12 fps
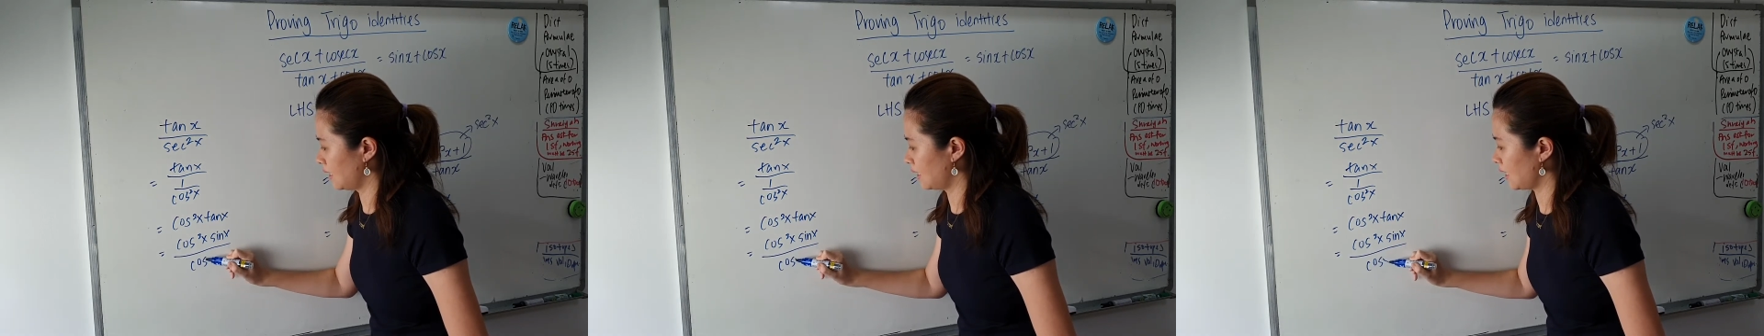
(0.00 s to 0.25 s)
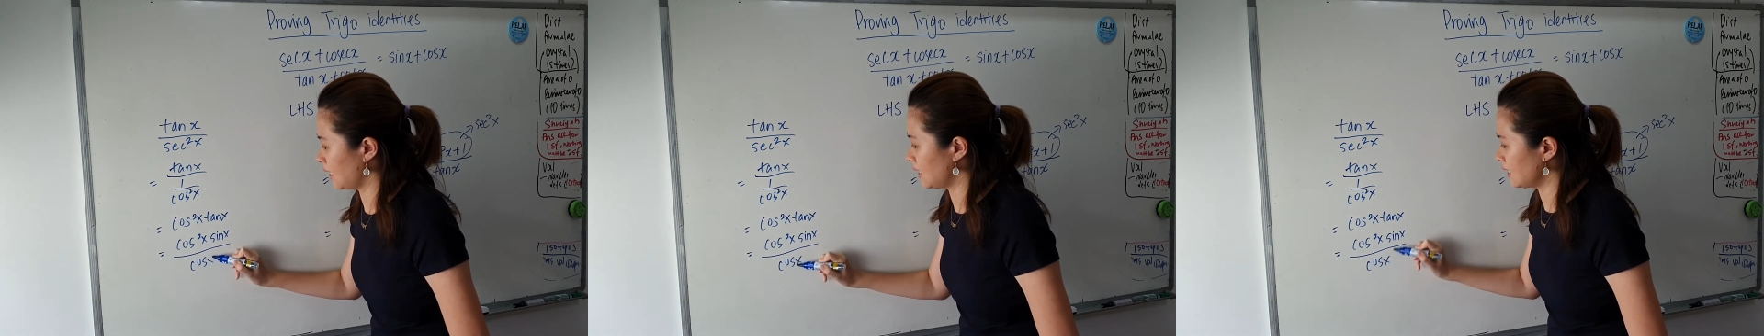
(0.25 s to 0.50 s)

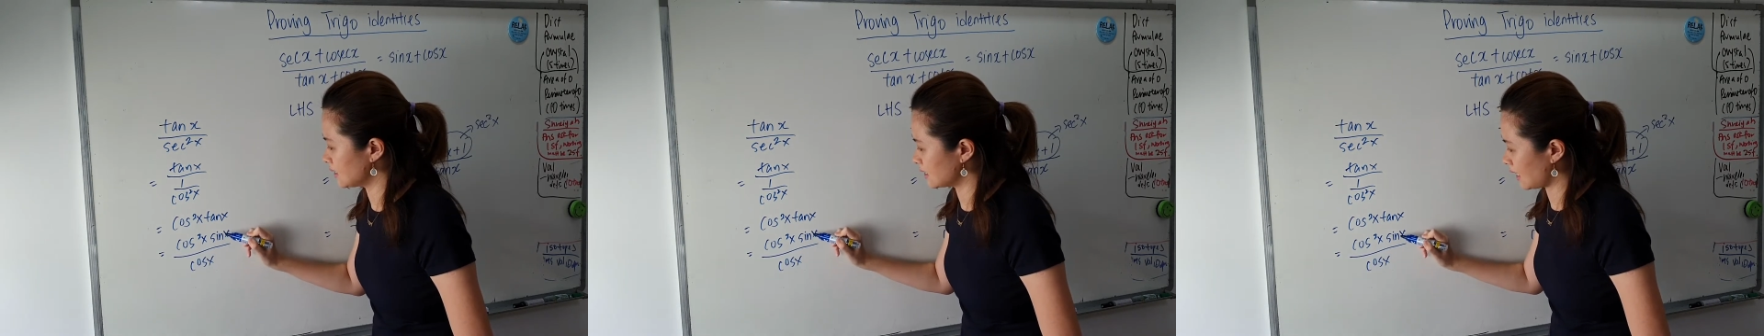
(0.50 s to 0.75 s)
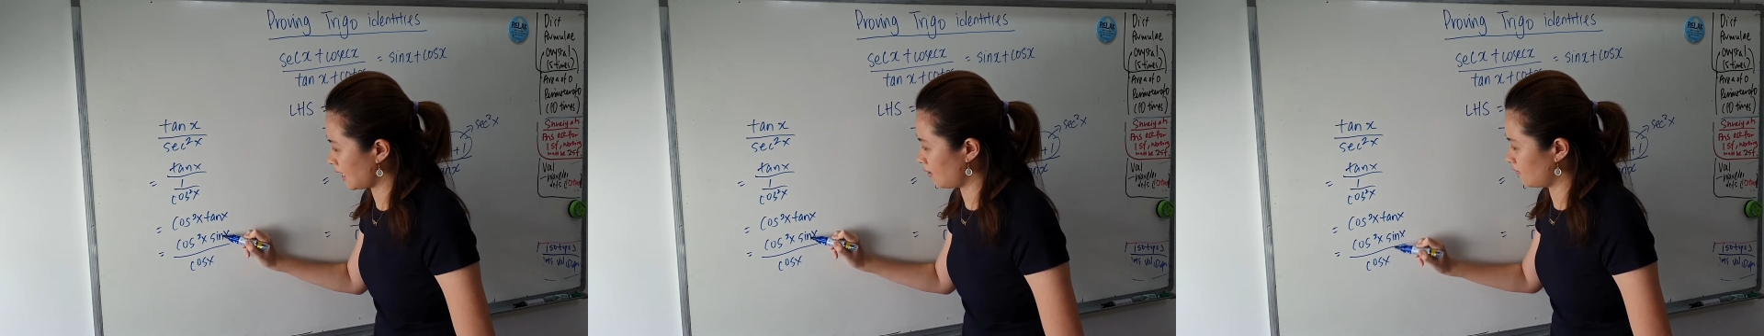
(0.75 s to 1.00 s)
Okay, this
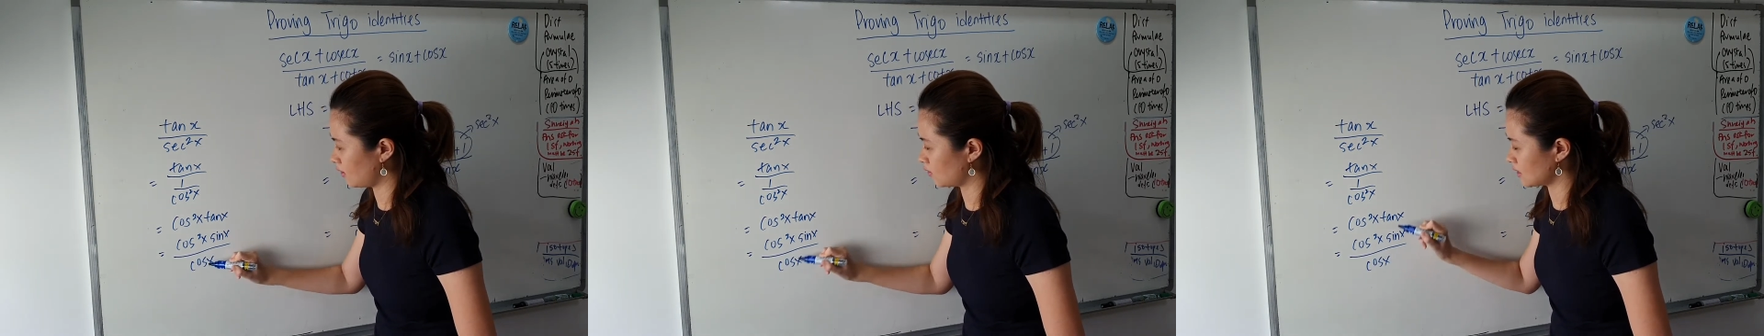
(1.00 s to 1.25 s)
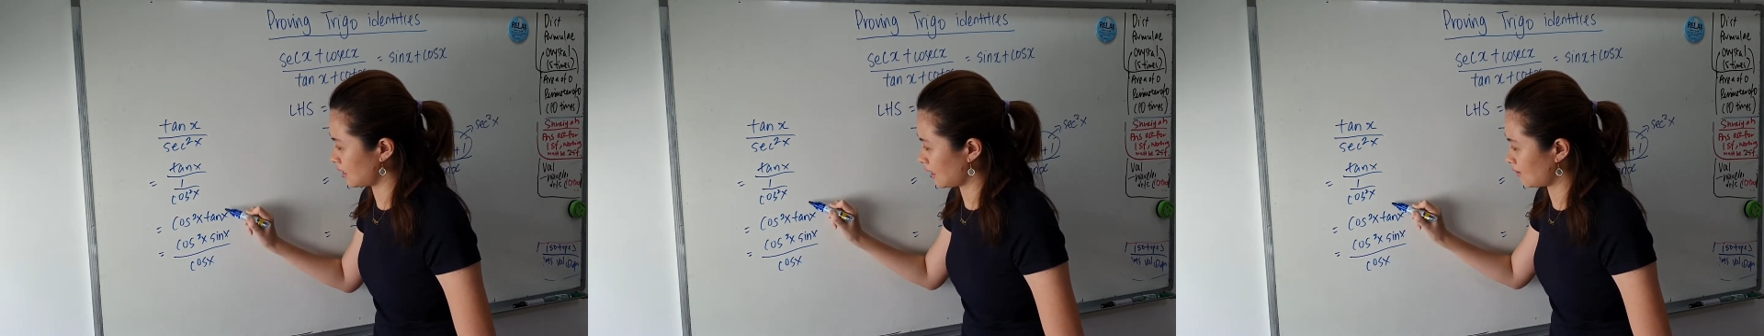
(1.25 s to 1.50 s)
sine over
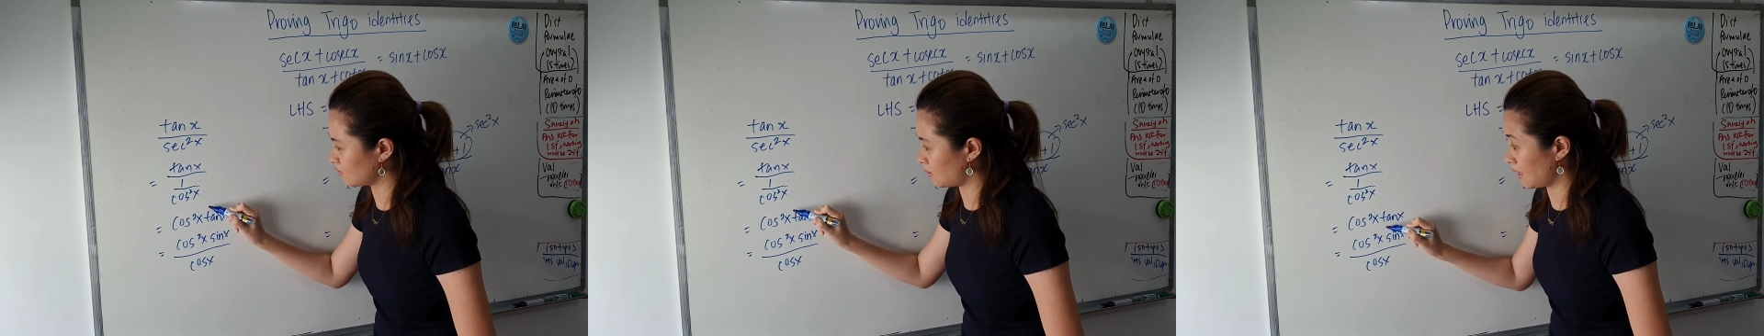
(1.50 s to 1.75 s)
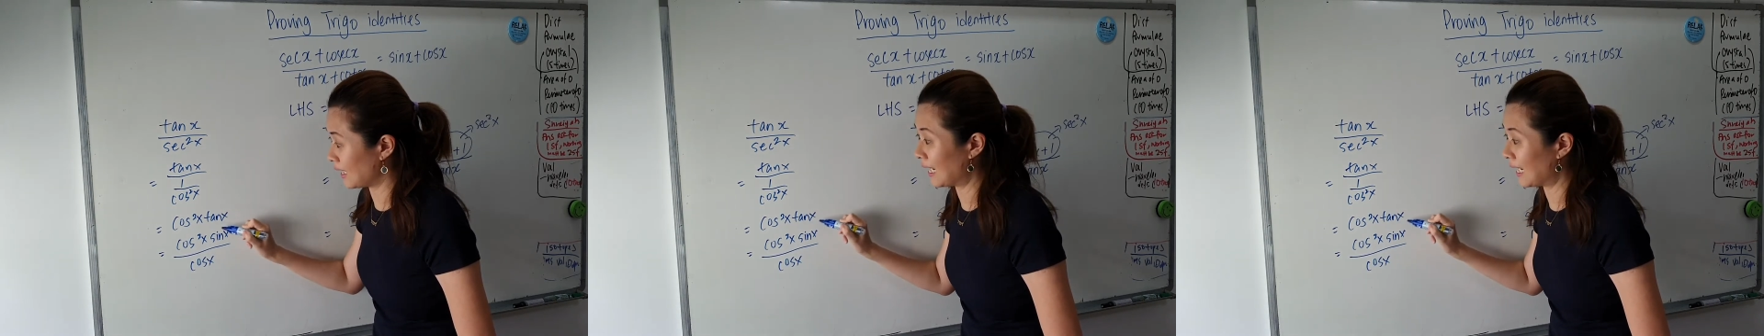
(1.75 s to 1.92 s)
cosine comes from here